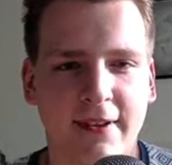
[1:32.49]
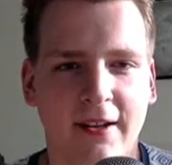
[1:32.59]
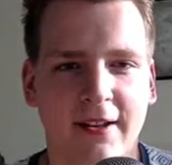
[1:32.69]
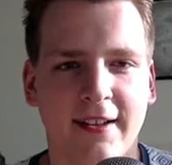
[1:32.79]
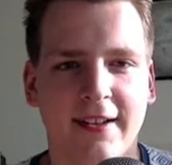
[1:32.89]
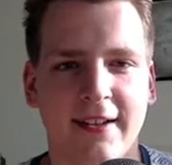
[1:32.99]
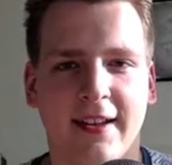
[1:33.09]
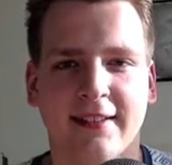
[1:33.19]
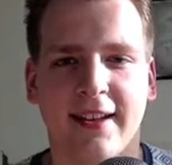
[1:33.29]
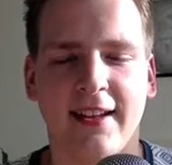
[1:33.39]

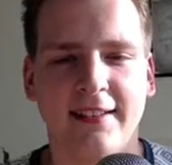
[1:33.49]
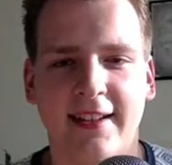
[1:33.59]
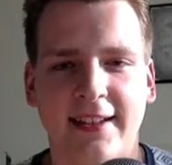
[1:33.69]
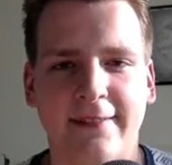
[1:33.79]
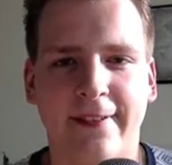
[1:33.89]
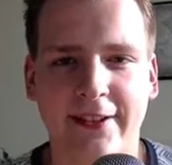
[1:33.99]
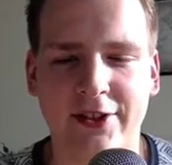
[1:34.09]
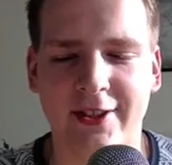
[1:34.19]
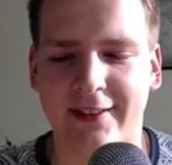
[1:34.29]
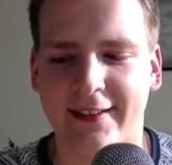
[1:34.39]
his
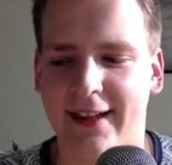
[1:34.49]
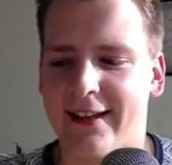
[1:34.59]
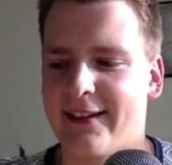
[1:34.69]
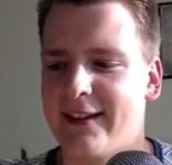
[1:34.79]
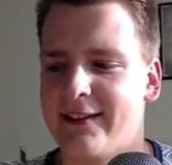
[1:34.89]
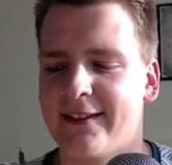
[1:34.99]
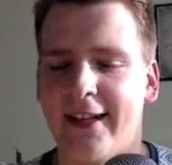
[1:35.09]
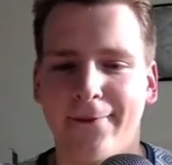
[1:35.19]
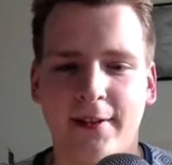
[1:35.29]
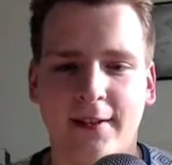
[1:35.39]
inventions and his
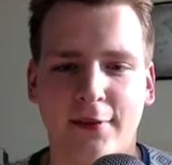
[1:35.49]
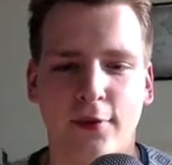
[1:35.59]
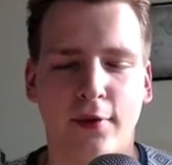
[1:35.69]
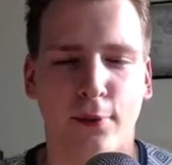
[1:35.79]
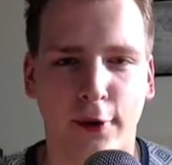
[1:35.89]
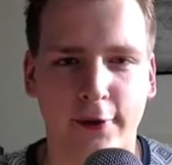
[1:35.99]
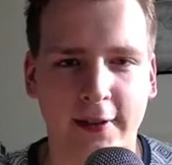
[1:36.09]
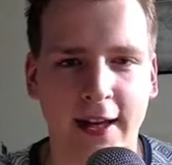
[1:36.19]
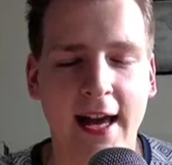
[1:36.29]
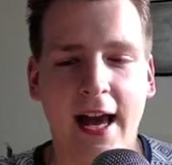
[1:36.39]
gifts to the
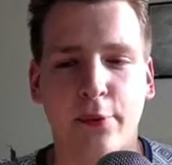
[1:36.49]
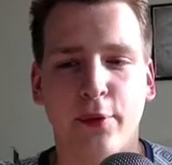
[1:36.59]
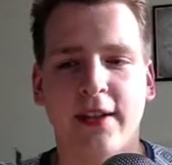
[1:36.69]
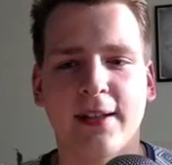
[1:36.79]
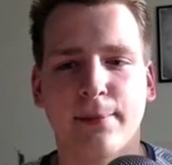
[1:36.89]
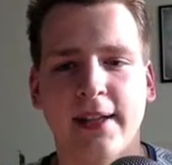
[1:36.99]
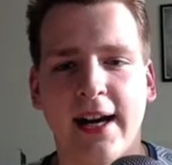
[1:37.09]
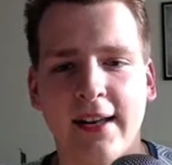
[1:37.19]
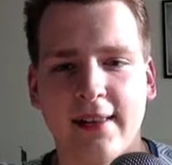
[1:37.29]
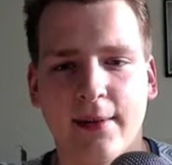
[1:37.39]
world, and we can
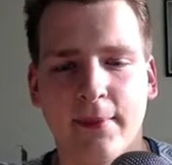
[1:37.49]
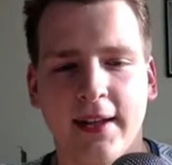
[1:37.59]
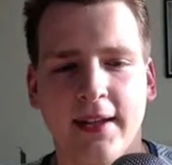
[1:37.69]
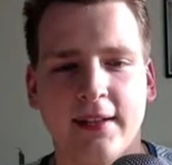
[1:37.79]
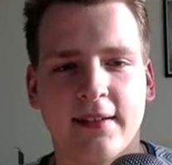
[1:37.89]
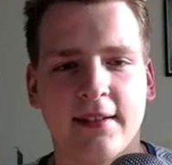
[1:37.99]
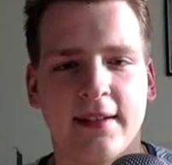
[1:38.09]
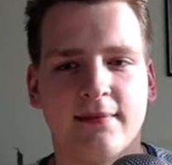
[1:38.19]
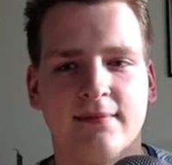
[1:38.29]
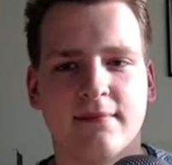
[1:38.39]
apply them
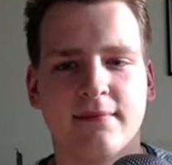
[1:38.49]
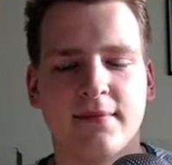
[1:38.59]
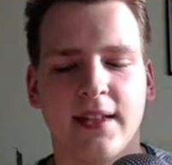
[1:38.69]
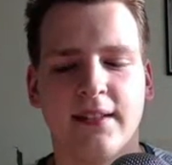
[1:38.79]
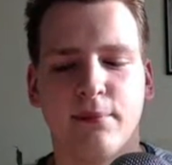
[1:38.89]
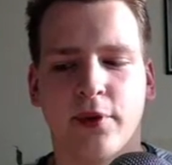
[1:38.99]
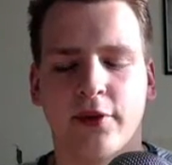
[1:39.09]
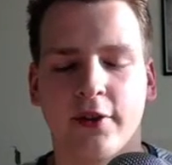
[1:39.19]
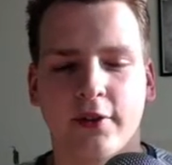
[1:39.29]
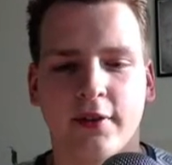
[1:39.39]
in
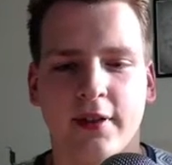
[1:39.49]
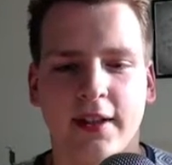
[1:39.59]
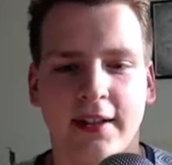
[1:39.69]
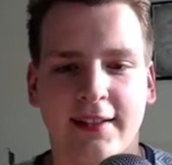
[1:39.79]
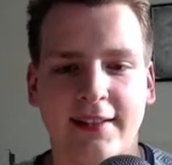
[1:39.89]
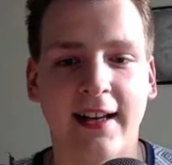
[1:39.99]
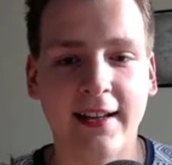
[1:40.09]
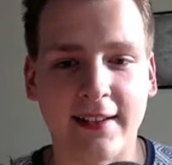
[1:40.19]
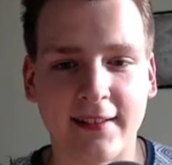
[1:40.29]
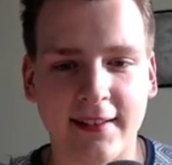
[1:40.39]
modern
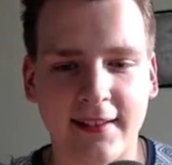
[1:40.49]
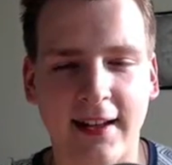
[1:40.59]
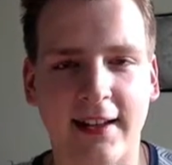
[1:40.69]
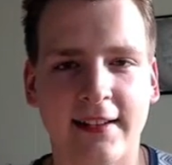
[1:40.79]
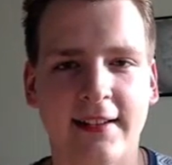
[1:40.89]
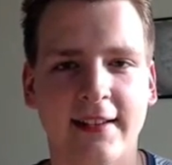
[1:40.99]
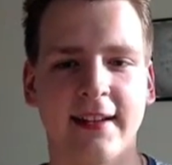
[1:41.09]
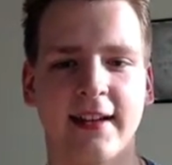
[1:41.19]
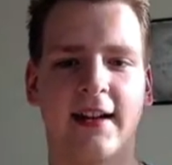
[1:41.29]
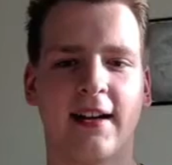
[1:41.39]
science
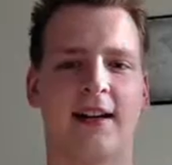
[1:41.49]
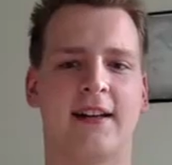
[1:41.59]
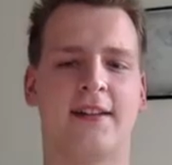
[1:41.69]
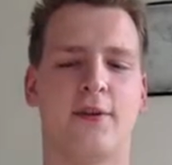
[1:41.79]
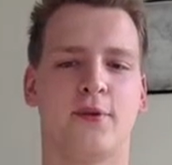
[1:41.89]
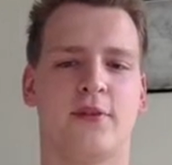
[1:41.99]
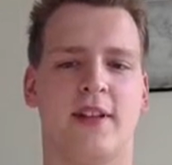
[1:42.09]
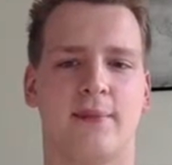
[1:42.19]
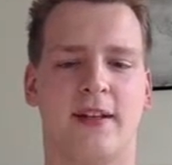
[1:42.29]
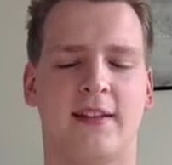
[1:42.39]
and use
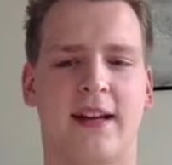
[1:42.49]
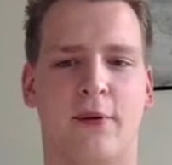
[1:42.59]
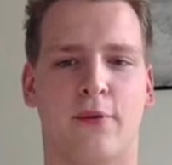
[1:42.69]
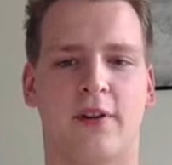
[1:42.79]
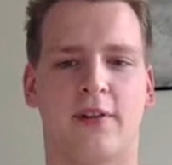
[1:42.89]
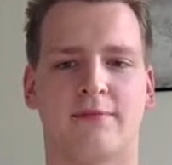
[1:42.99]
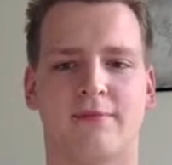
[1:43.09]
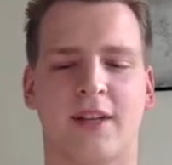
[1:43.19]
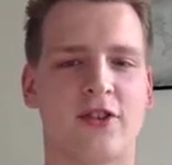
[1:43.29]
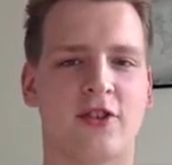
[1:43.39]
them in our
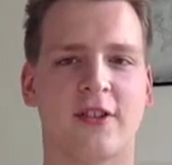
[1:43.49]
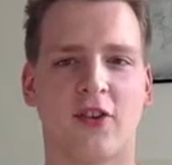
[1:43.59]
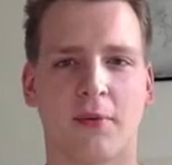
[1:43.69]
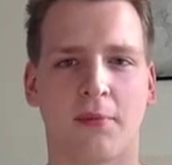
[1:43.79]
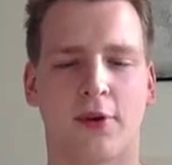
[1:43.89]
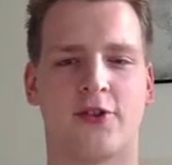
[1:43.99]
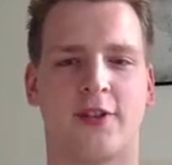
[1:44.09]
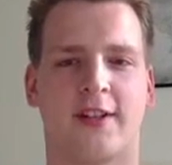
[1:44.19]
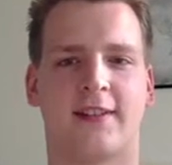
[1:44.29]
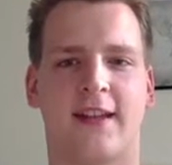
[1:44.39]
engineering
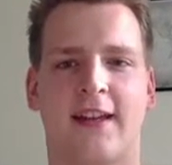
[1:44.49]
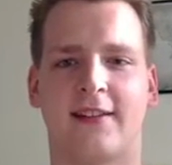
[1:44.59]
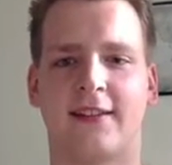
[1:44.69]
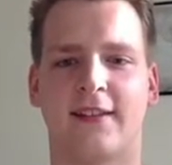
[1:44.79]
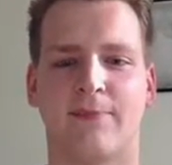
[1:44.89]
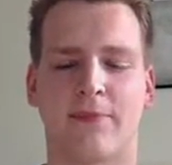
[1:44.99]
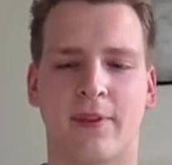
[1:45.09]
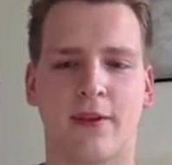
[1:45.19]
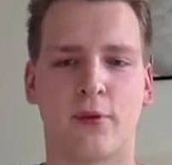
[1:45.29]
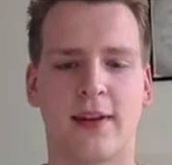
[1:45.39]
projects and
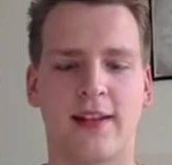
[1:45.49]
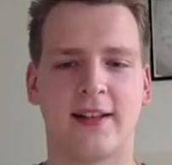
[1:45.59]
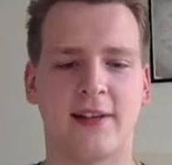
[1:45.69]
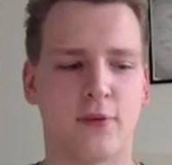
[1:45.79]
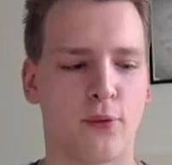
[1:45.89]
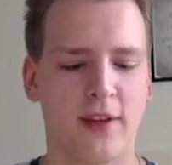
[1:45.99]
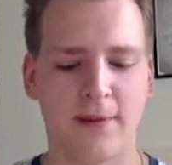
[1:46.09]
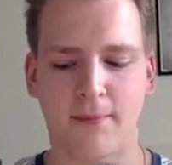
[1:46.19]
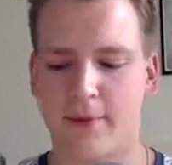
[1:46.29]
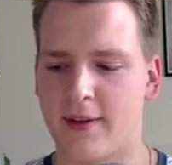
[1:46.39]
really
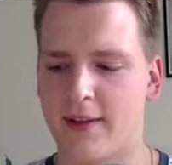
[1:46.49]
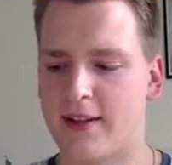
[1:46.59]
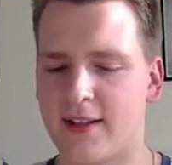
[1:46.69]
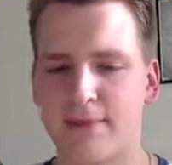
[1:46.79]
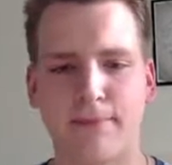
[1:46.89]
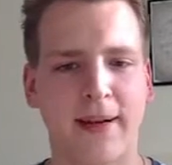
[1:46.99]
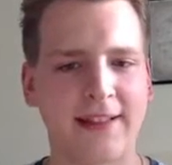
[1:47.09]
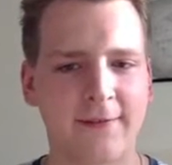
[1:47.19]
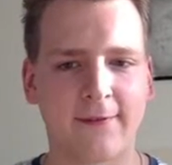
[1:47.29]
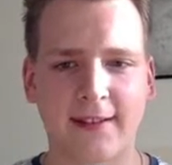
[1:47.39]
reap the
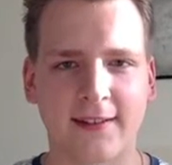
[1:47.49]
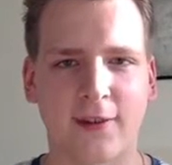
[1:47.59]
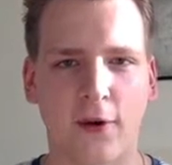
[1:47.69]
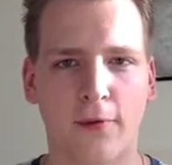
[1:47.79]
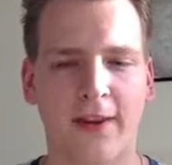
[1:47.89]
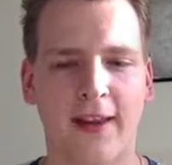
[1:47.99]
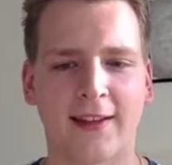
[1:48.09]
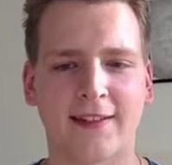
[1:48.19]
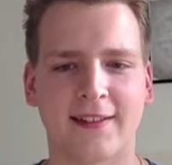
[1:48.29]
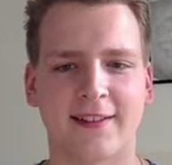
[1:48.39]
benefits of
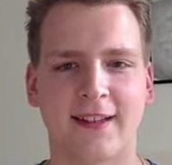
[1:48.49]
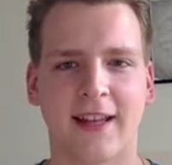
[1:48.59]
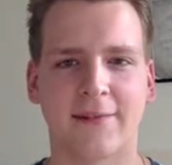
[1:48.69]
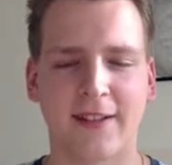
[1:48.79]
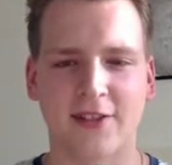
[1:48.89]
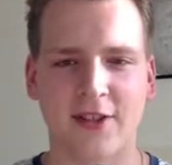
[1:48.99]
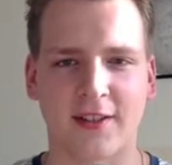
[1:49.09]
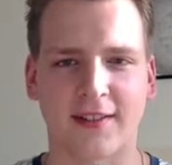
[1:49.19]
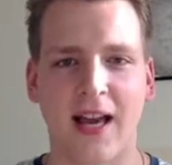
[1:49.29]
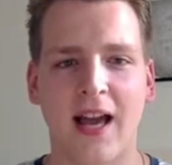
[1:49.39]
his
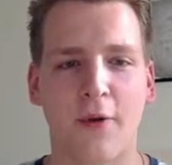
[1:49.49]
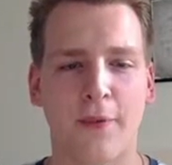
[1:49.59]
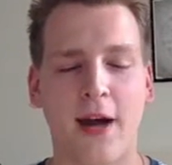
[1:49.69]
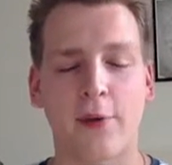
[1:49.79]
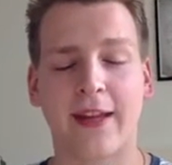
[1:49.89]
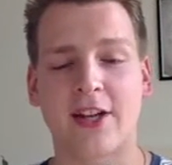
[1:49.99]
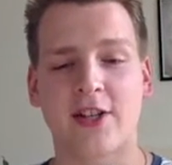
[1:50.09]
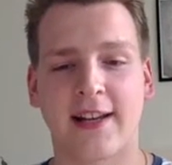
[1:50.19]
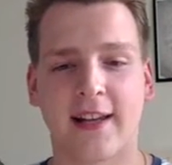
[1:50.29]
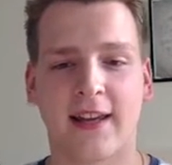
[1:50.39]
inventions without
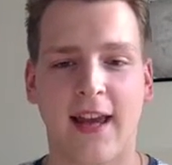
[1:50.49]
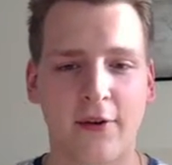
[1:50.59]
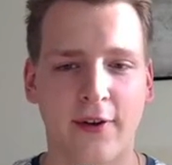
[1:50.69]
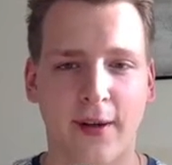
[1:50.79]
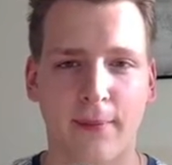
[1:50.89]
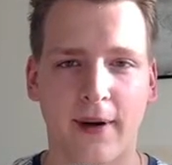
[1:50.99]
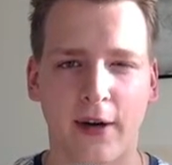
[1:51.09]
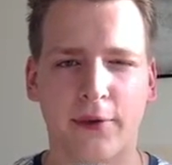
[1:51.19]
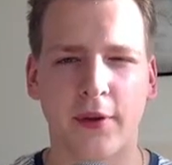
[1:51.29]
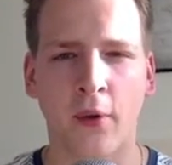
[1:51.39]
actually caring
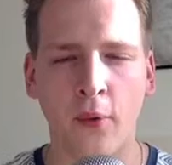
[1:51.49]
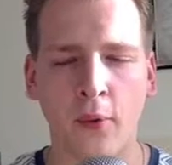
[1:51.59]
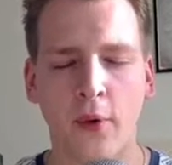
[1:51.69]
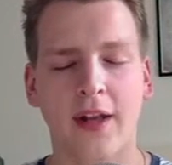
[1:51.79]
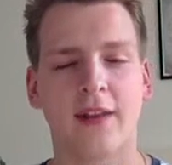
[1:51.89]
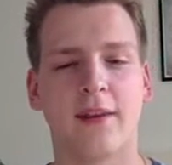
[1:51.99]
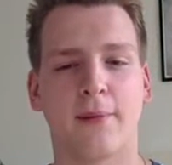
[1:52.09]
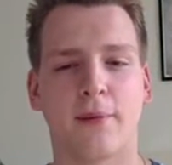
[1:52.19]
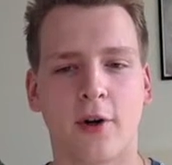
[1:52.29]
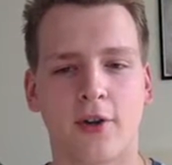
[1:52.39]
about who the
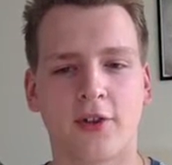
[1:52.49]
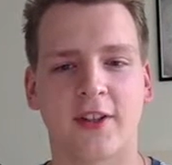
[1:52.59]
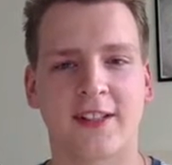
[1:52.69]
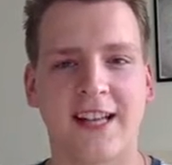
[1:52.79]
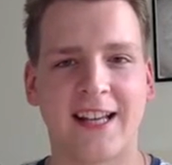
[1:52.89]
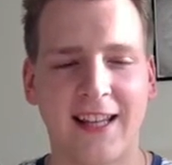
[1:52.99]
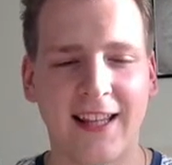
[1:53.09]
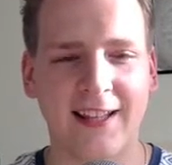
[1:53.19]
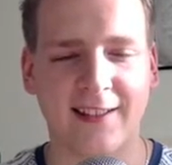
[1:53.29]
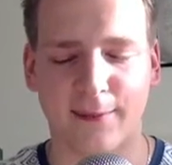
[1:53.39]
person
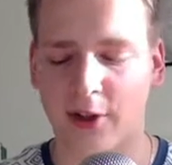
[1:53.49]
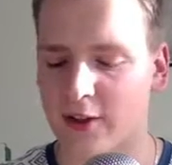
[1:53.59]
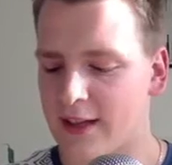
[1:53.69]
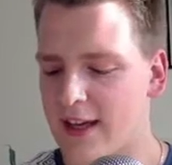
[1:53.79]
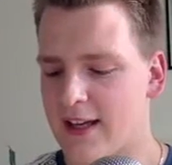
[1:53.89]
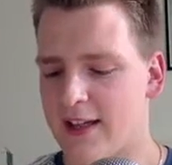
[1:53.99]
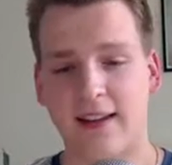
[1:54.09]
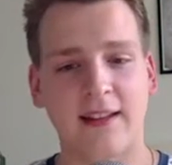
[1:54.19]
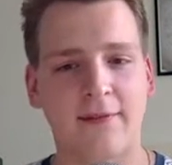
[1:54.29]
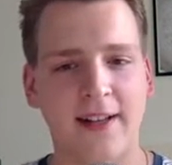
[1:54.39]
is, because
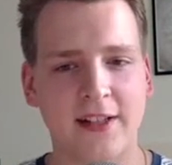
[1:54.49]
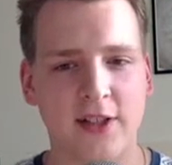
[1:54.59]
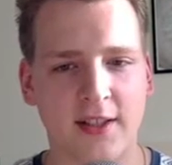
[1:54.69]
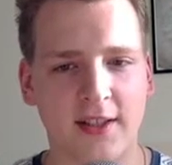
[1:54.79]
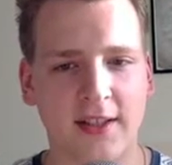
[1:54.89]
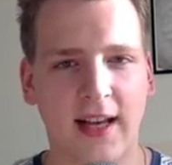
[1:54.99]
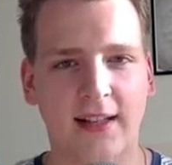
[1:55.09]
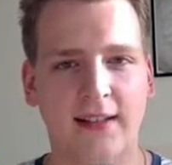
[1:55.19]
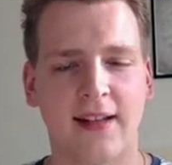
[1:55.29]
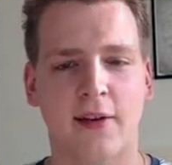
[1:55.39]
the invention
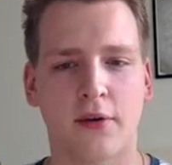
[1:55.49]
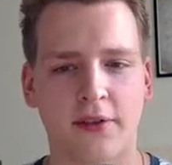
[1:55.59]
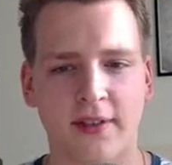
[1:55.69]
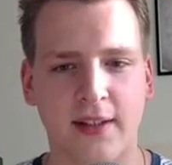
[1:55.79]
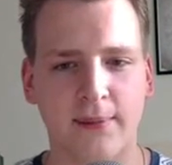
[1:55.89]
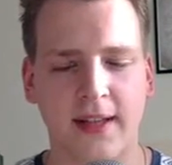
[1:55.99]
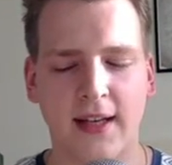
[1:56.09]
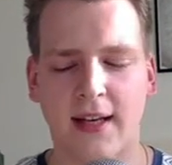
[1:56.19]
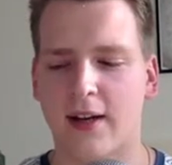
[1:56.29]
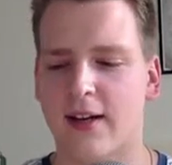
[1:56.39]
and the concept
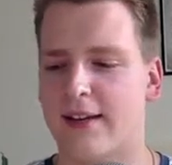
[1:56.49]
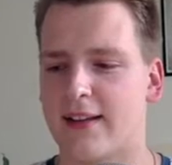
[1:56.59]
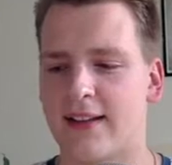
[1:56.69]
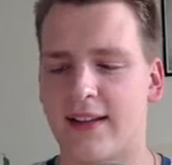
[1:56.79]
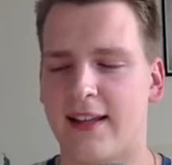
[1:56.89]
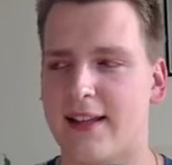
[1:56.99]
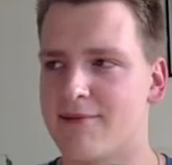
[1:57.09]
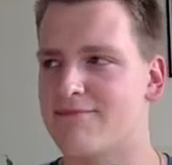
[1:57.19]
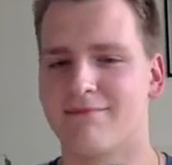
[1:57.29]
that he